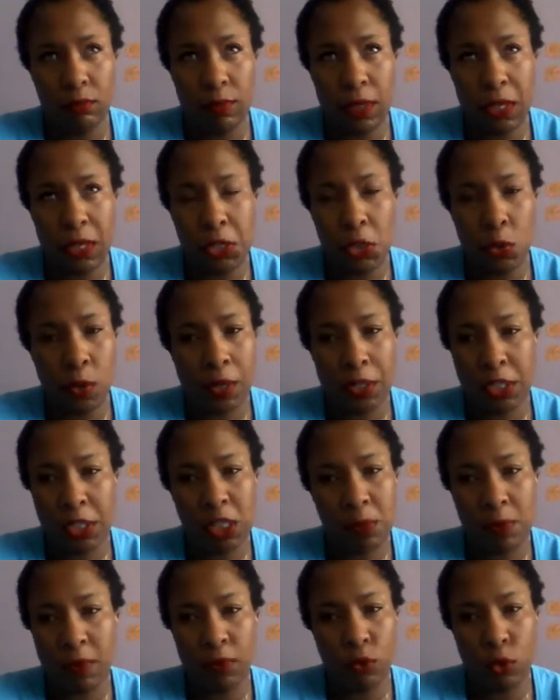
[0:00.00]
been doing
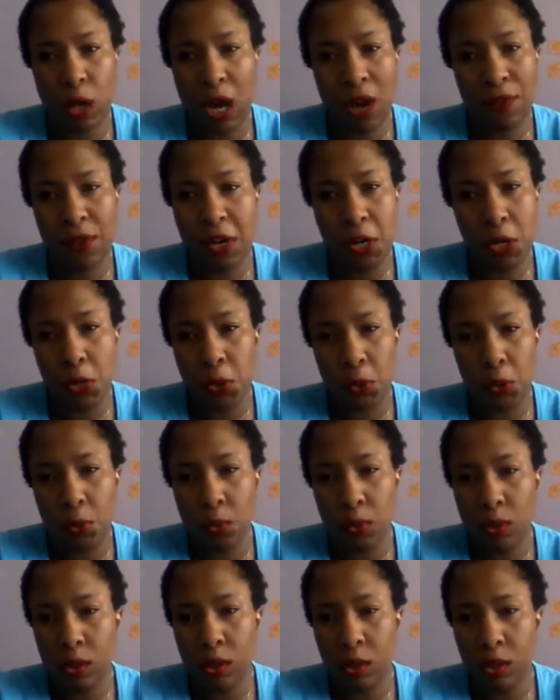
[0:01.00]
since before I even knew
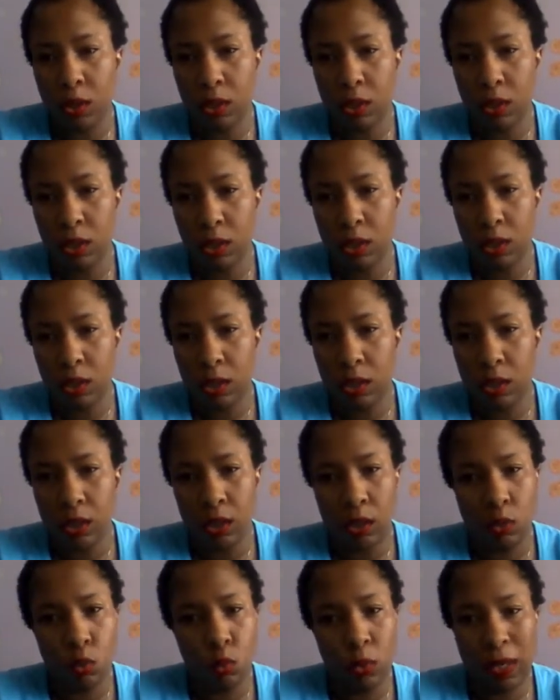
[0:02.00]

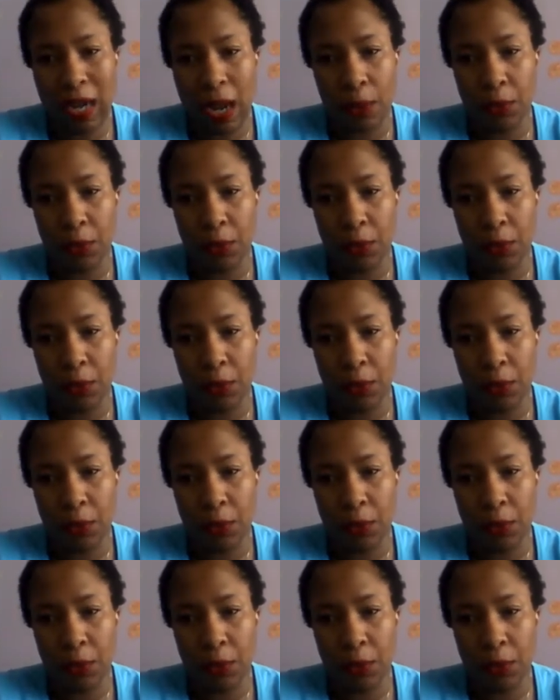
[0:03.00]
what